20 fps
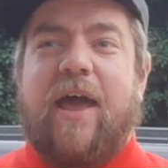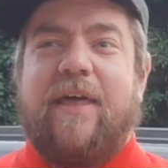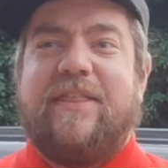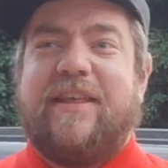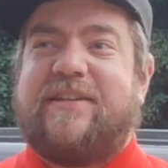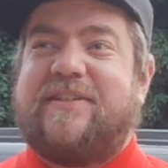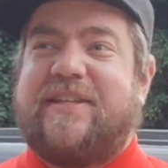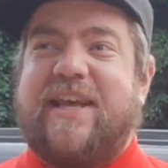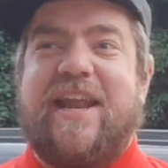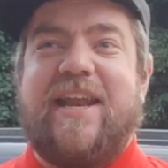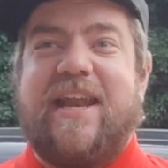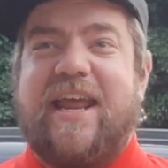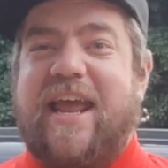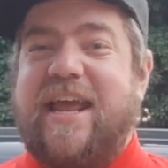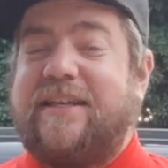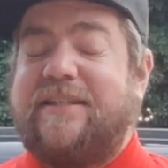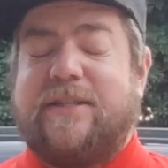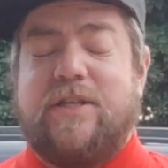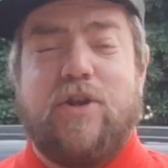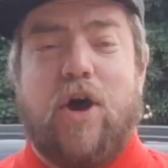The scent
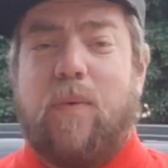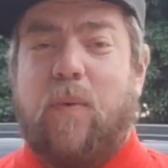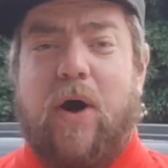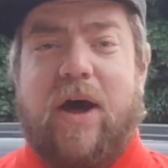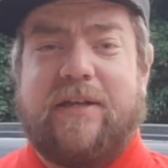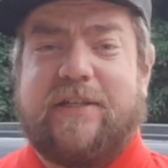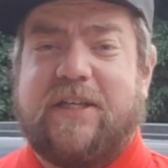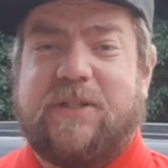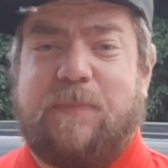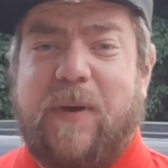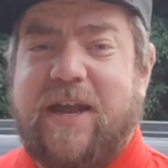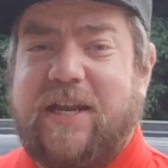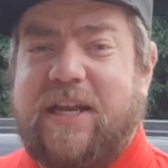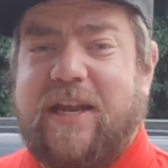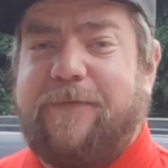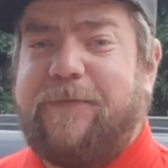is not what I was expecting.